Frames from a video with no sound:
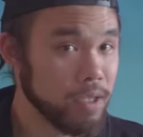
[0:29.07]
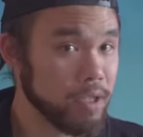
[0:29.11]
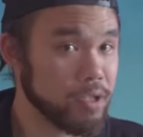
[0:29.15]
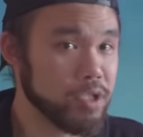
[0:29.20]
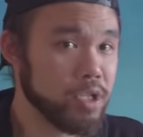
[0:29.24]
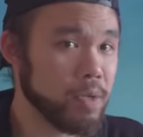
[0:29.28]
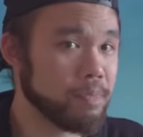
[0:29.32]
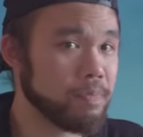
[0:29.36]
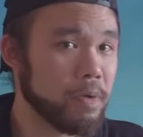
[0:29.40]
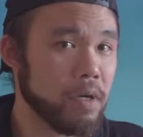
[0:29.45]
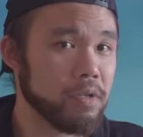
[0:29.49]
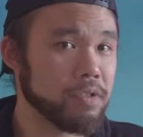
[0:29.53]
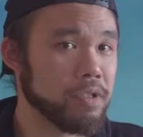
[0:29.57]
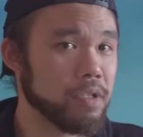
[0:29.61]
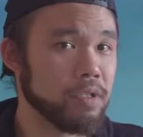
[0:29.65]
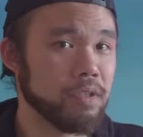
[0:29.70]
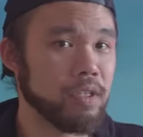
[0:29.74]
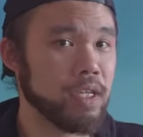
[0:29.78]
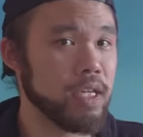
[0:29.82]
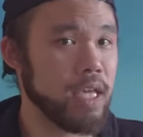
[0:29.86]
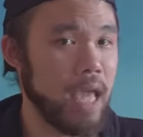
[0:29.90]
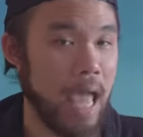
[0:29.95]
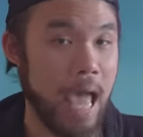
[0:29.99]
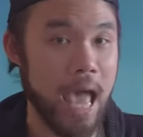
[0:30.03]
The
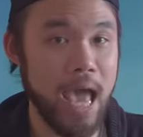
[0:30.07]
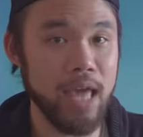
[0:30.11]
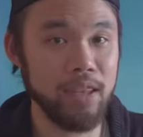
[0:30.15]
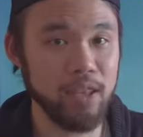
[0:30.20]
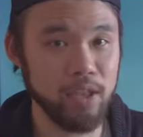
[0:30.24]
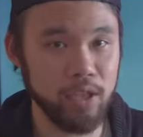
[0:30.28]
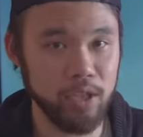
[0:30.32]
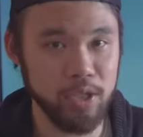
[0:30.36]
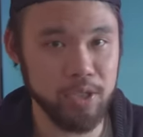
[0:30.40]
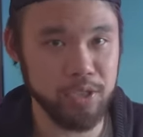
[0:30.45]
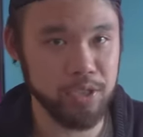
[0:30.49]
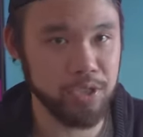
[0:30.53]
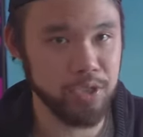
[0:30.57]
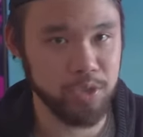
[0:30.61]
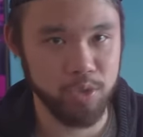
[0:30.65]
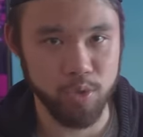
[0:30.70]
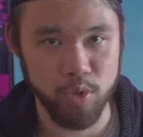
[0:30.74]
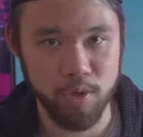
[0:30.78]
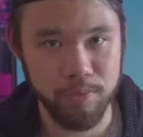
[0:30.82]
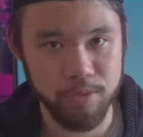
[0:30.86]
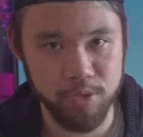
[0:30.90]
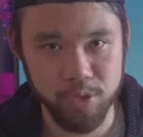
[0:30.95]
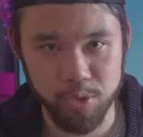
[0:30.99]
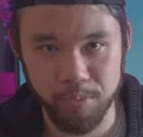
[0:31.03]
supposedly endless
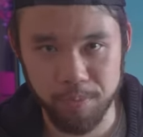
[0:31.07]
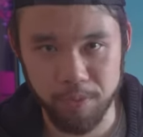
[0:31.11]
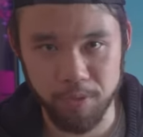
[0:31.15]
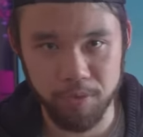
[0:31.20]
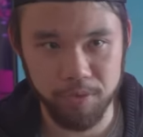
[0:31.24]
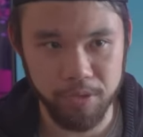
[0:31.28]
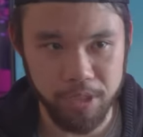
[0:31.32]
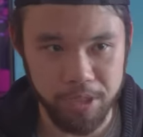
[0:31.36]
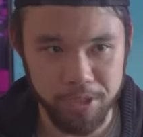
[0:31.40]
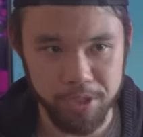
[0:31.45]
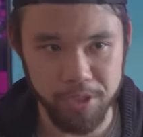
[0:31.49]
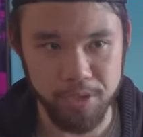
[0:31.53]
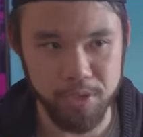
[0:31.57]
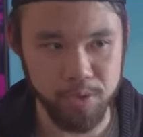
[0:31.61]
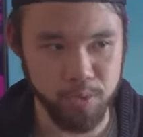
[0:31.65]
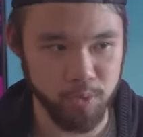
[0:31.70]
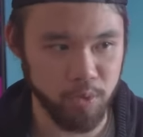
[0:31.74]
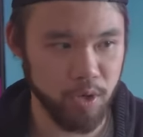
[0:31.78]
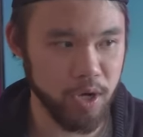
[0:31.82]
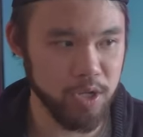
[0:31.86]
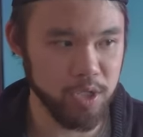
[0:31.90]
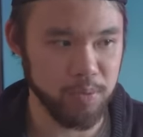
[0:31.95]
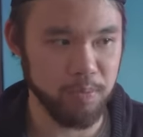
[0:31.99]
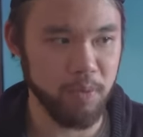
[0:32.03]
Stormtrooper legions
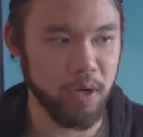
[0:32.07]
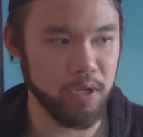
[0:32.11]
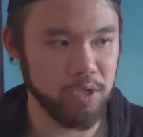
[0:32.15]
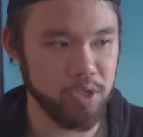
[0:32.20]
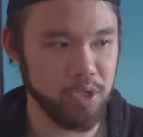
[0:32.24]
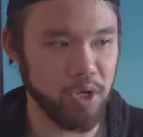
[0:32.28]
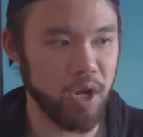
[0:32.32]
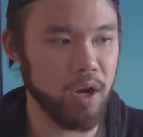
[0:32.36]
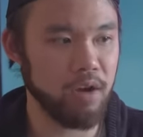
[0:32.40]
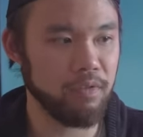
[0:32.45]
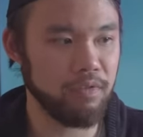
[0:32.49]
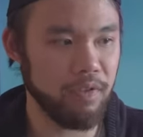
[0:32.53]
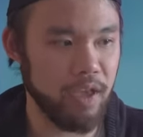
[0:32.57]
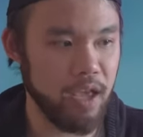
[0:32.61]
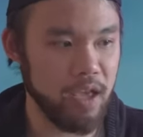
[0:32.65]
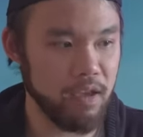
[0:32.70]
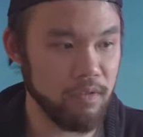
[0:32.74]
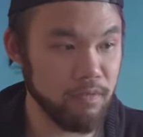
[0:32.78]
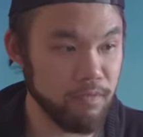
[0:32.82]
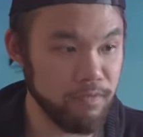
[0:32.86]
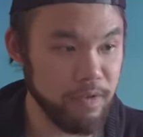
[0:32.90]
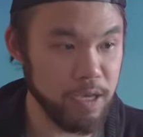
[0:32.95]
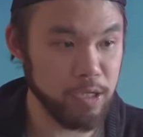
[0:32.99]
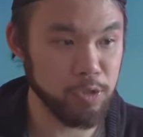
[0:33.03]
were as much of
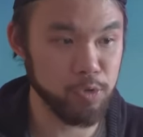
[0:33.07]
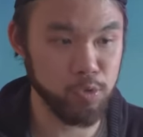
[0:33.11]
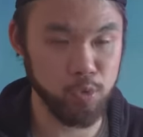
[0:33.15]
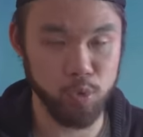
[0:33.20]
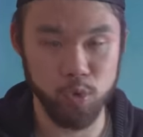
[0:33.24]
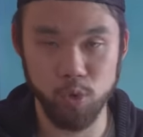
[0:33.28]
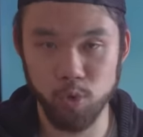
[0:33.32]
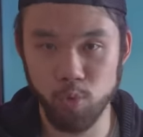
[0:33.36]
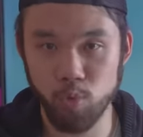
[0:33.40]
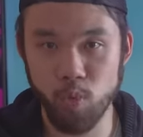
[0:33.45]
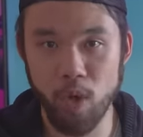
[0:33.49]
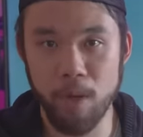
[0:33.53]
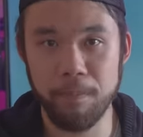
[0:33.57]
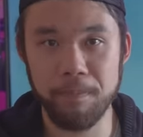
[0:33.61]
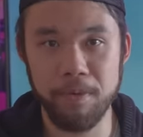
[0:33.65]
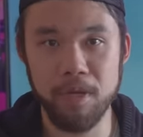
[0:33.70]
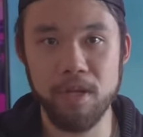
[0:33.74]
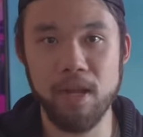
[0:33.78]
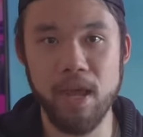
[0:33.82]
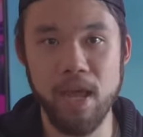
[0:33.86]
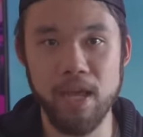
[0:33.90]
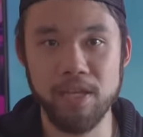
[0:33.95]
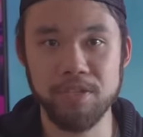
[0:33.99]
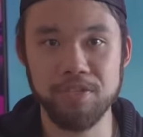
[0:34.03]
a visual
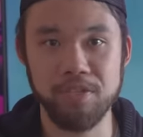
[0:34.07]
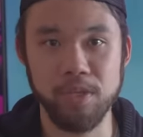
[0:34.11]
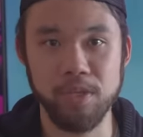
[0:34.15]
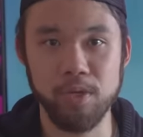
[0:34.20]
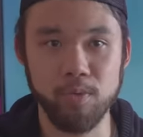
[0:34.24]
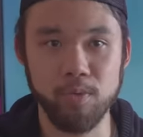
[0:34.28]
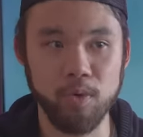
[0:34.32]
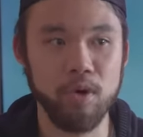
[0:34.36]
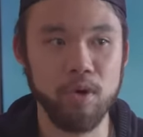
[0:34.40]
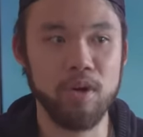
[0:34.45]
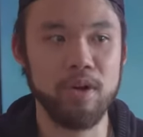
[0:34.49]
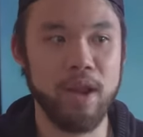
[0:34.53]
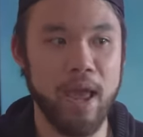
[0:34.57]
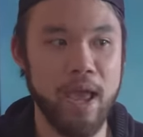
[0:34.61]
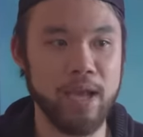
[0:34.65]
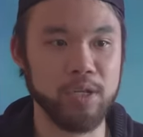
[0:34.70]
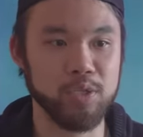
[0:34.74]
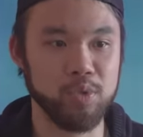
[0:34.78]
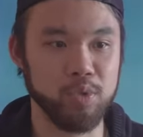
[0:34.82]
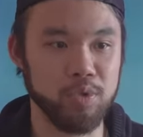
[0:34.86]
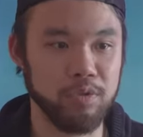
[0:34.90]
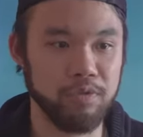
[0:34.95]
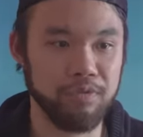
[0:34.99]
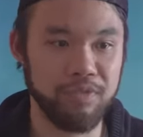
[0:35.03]
weapon as they were an
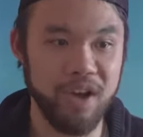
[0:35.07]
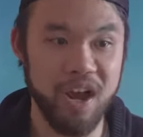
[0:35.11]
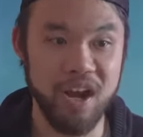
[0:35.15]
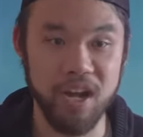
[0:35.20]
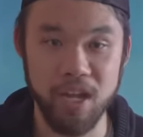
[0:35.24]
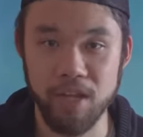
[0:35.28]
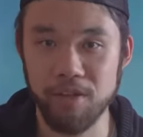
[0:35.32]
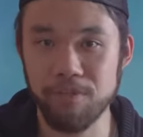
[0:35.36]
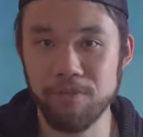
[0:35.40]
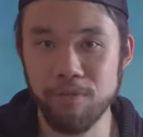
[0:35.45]
actual fighting